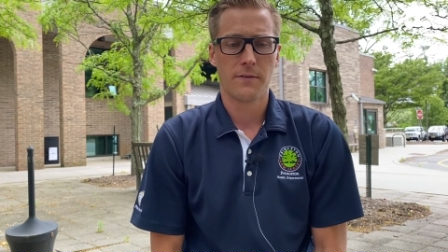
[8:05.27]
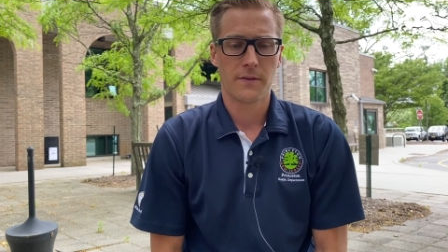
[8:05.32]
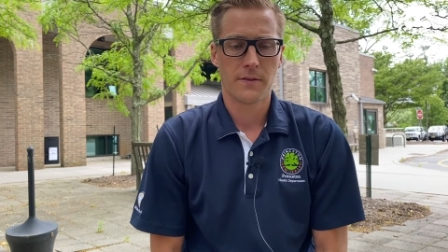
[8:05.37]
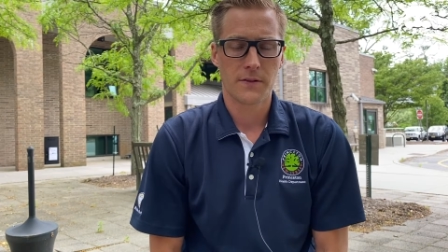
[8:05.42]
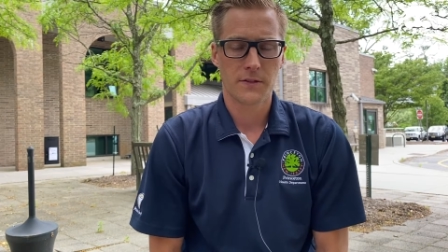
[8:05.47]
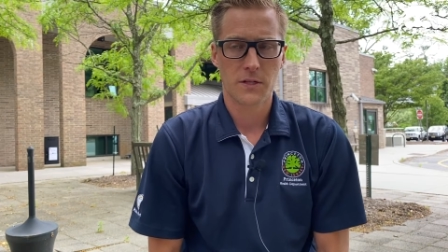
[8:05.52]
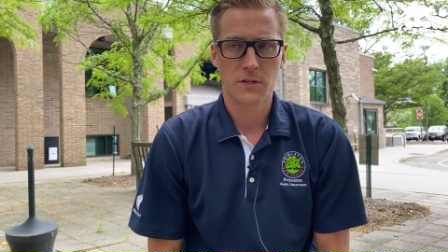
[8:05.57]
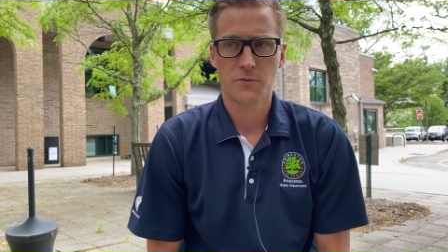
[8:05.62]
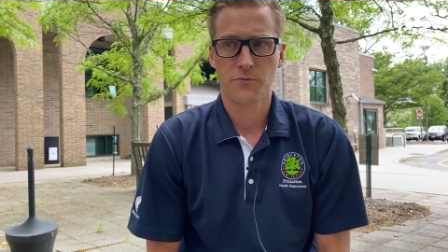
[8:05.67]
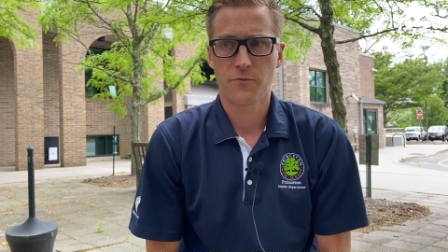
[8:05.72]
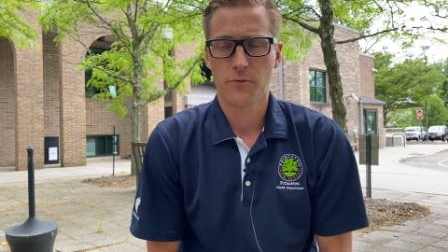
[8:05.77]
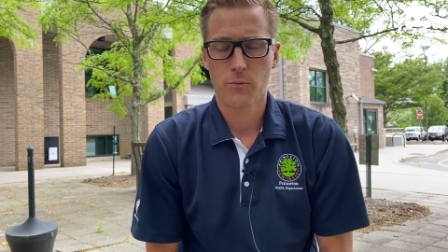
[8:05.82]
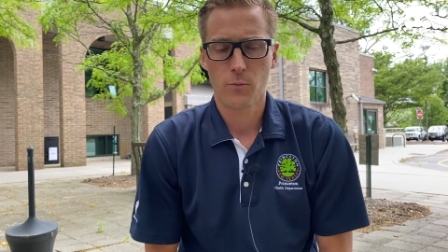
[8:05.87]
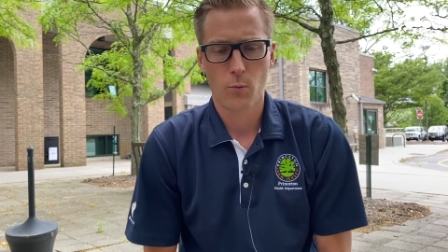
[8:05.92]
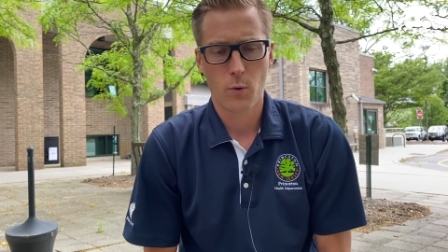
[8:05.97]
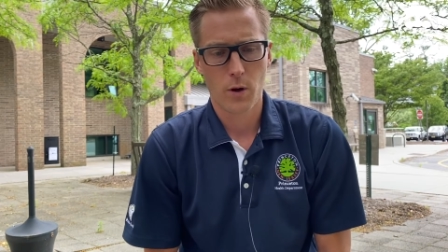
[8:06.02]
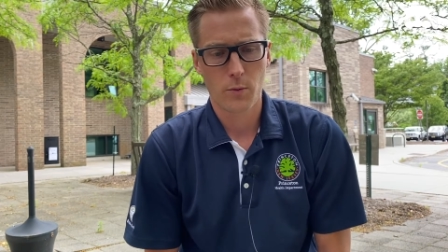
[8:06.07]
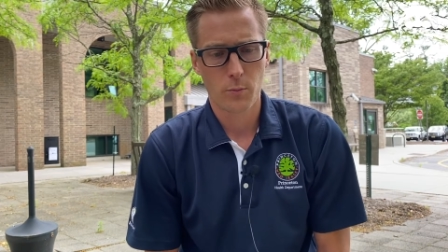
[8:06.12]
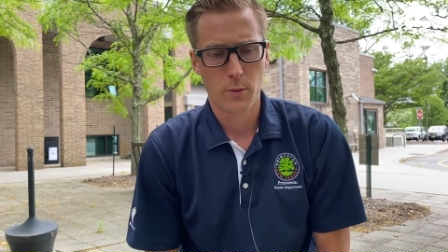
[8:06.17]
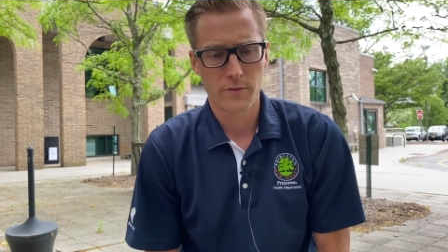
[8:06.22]
and this is from
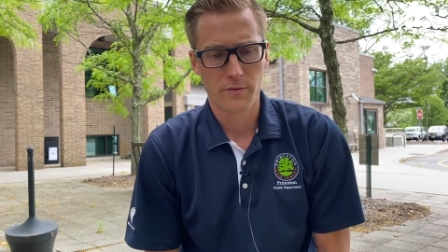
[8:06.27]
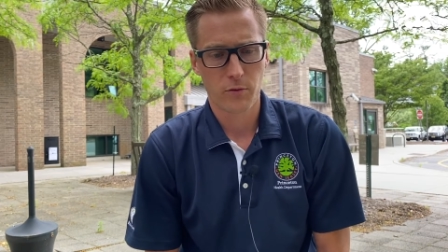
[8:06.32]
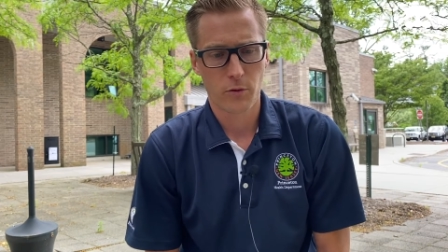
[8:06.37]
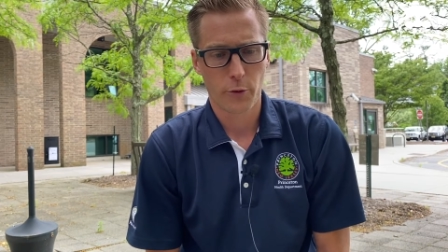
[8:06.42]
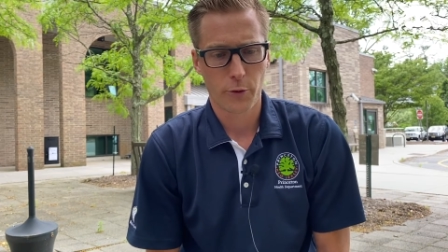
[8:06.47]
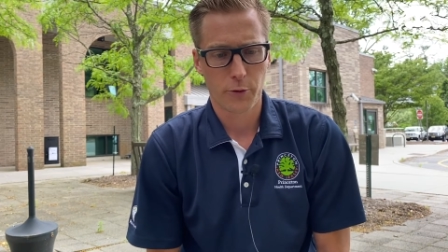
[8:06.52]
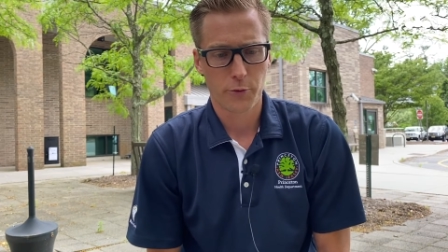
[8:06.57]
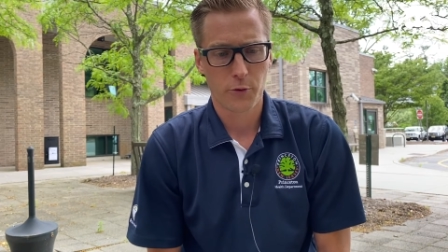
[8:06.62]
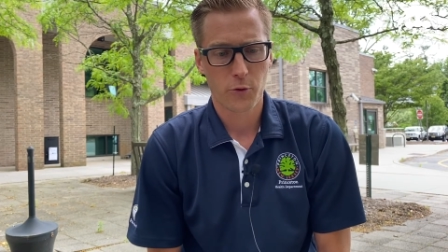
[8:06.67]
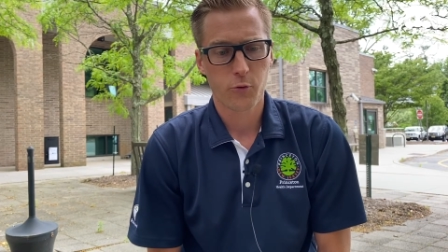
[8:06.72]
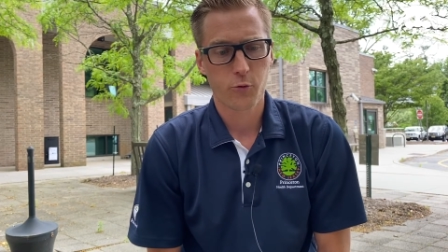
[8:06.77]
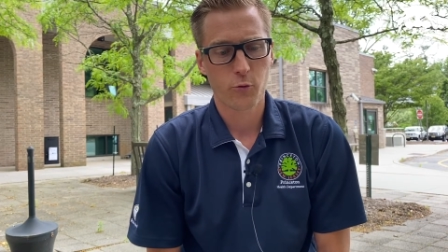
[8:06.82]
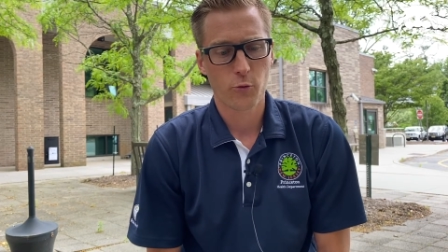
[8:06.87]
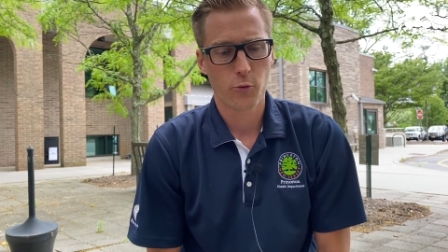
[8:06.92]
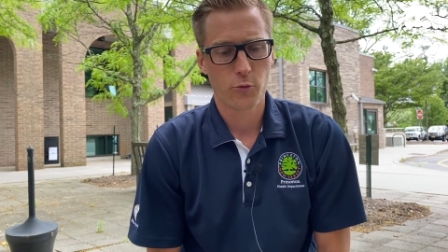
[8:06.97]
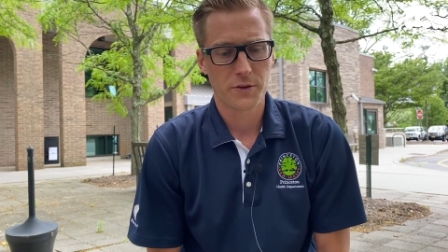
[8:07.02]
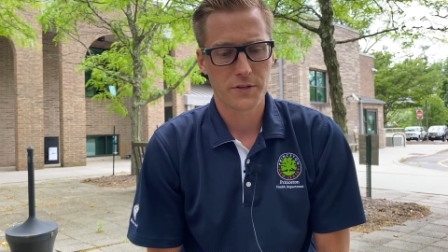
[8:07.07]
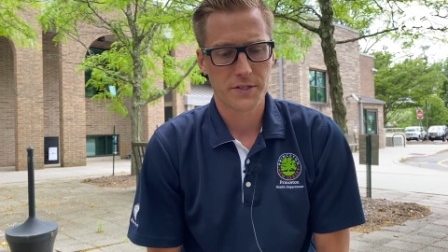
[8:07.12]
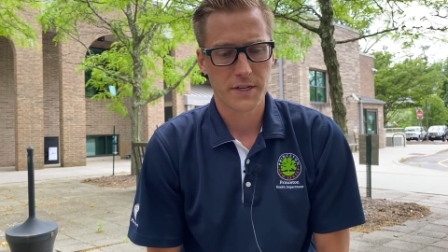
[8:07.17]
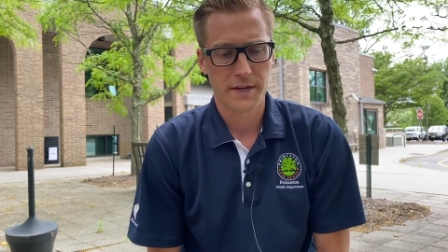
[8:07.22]
what we've learned
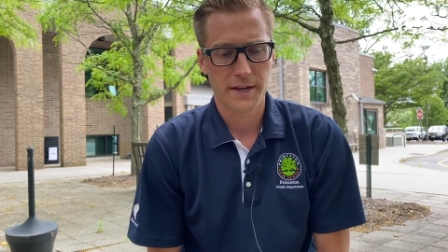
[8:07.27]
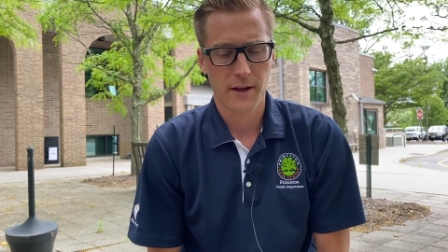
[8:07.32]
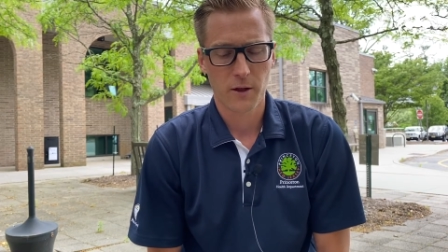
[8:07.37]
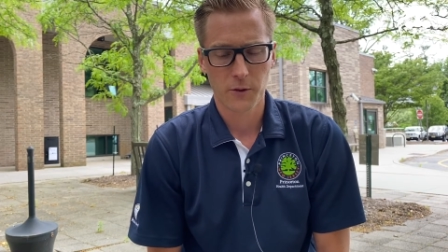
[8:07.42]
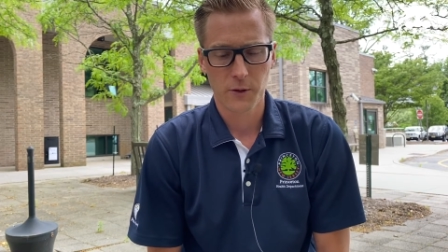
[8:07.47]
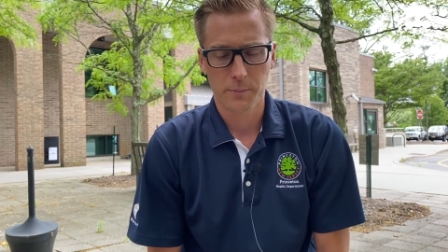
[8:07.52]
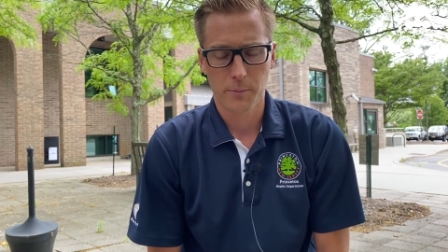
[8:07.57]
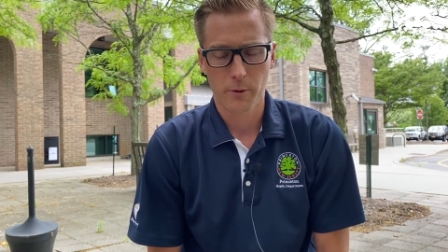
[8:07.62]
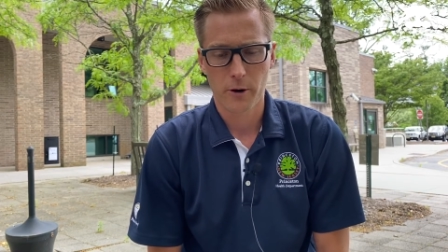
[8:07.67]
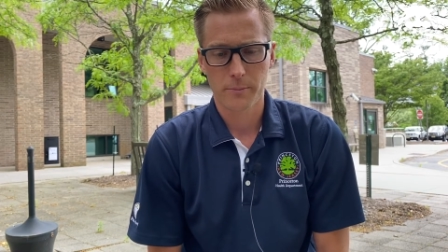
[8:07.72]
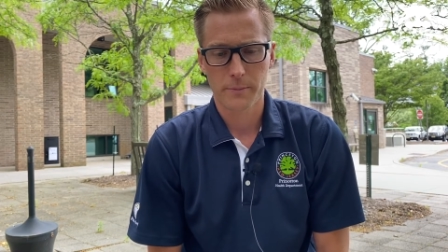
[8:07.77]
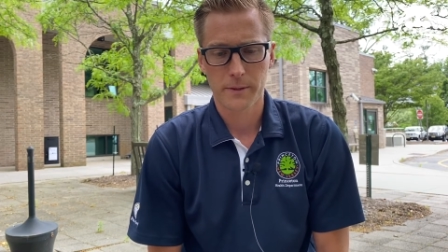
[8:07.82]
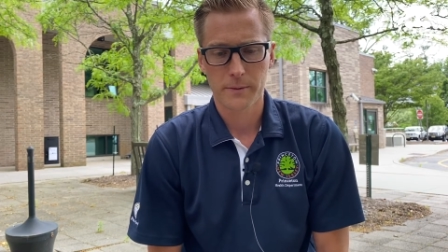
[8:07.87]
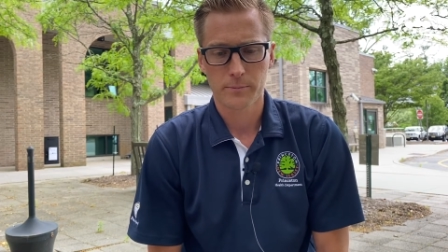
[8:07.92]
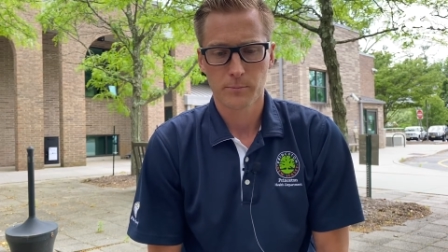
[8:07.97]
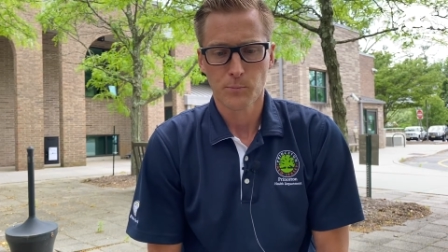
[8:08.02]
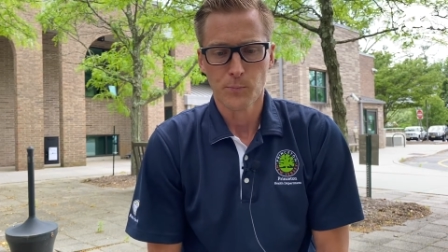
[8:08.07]
through the state health department,